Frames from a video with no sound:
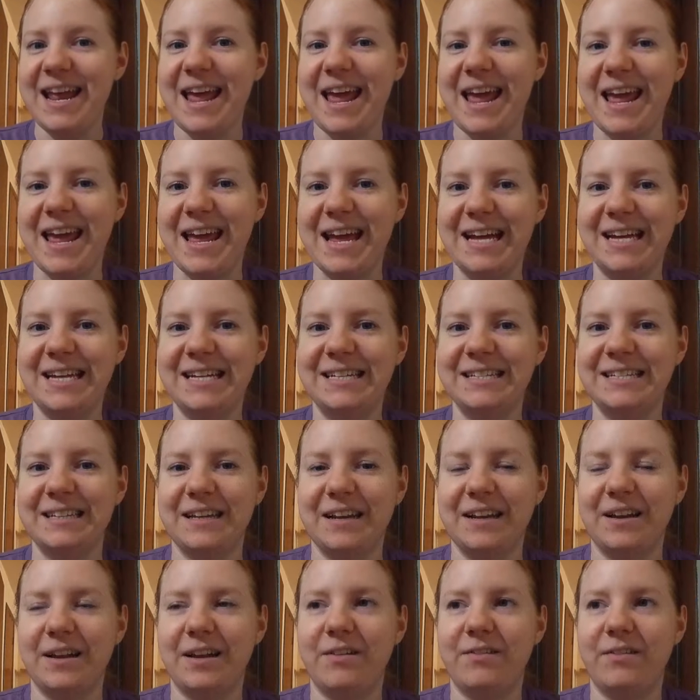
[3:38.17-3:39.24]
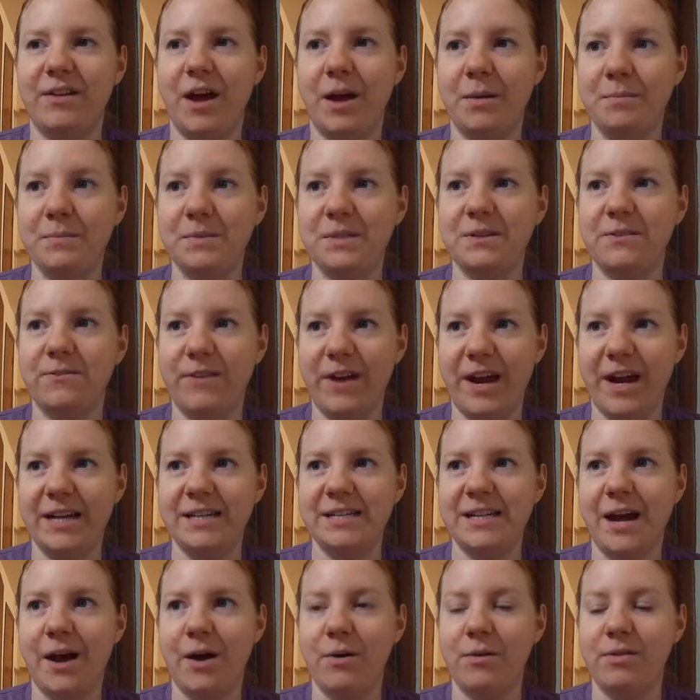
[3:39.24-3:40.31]
and come to find
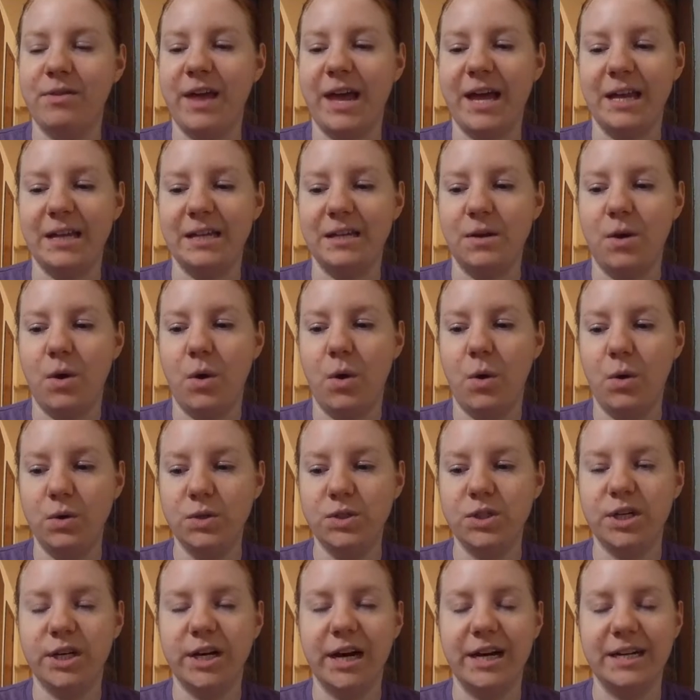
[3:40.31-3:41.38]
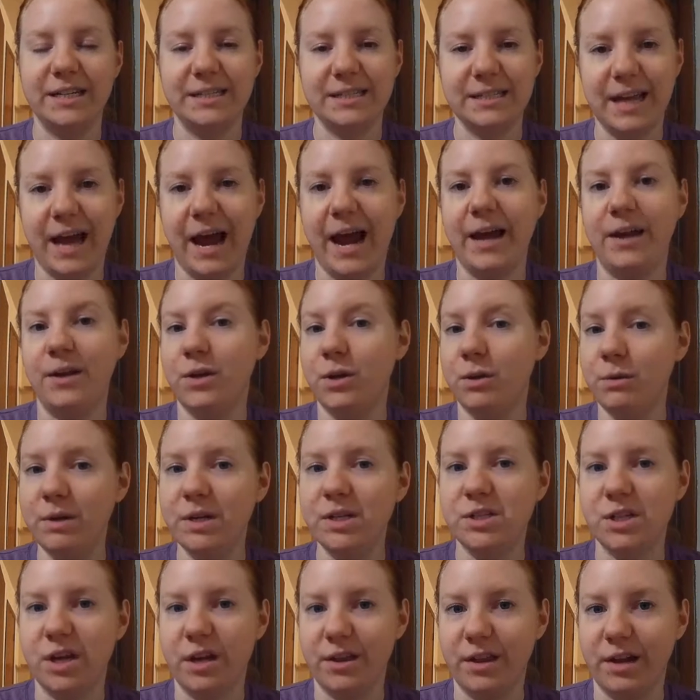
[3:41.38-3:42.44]
out that Holder and Sky knew
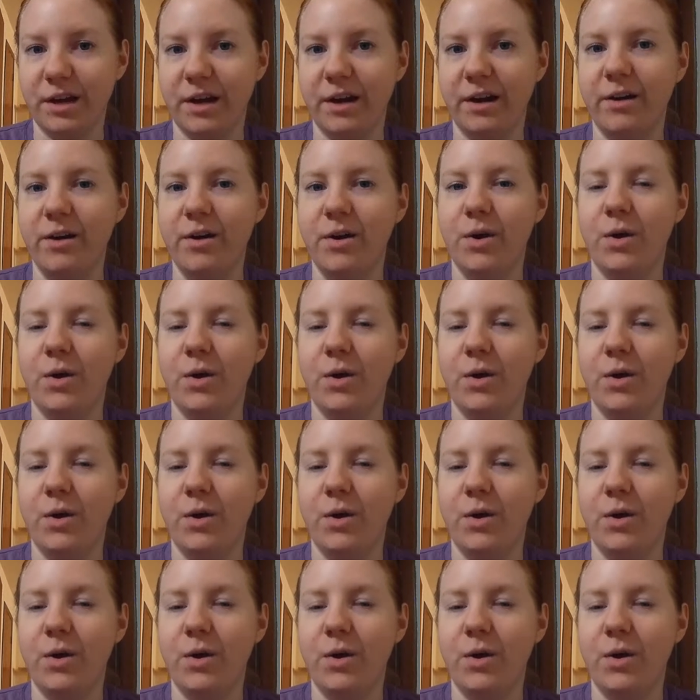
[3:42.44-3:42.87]
each other